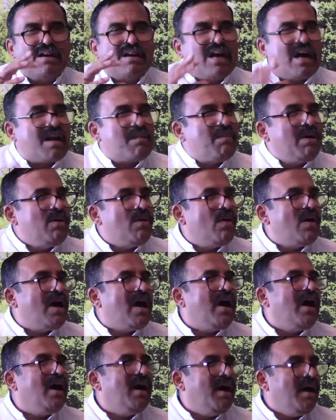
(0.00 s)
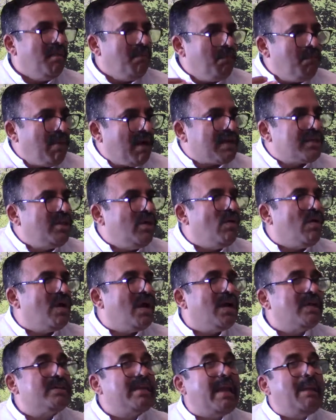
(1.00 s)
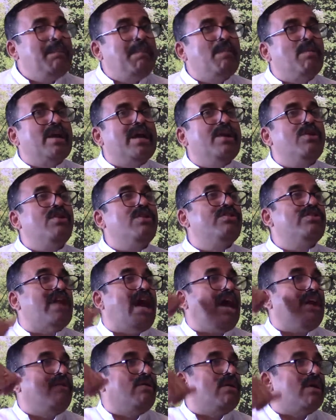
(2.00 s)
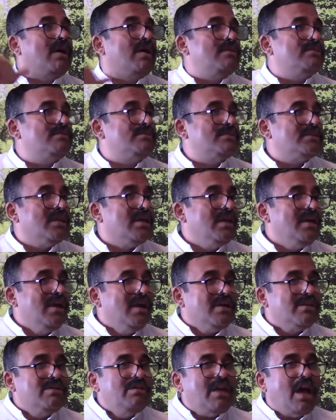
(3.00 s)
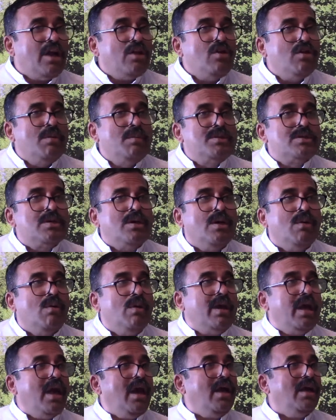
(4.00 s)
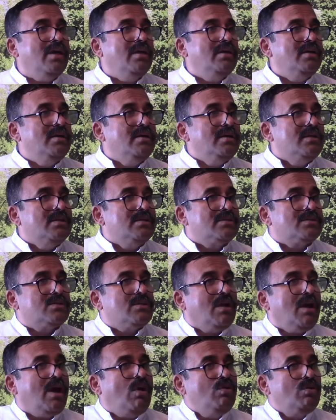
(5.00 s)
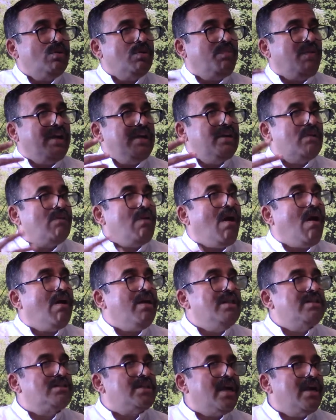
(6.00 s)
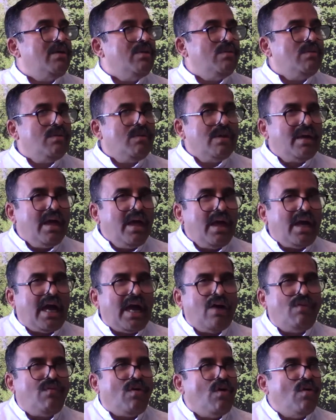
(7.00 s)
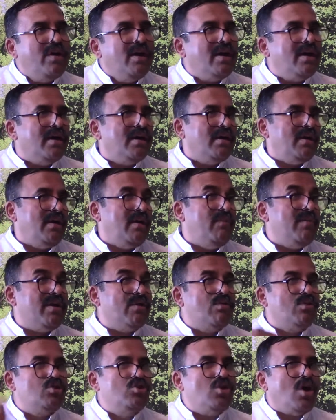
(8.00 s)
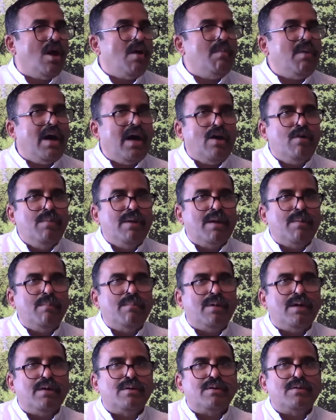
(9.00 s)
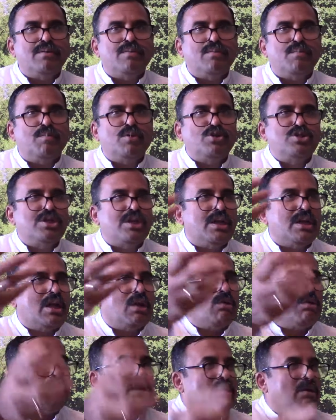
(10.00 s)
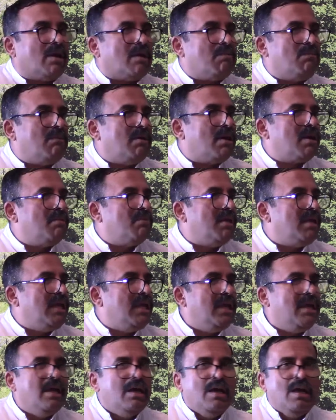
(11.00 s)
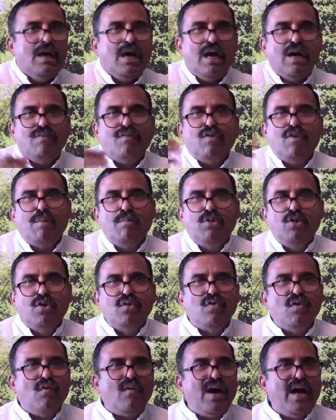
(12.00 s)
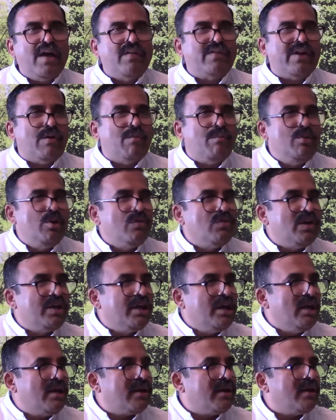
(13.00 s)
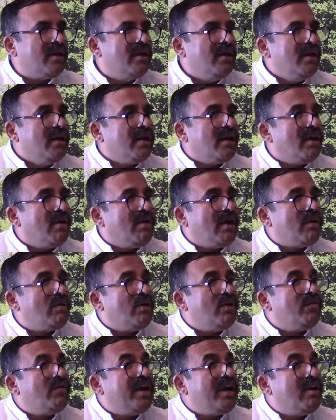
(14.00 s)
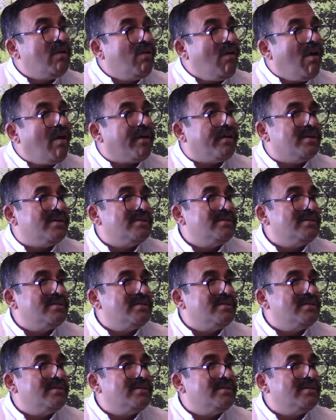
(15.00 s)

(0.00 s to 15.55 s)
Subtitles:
Karma Yoga, Bhakti Yoga. Then people get into Jnana Yoga. Jnana Yoga means, okay, so how to find God inside you? Okay, I have found a very good job, I have become a position, I have got a lot of money, I have found a beautiful wife, I have beautiful children. Now I want to find God.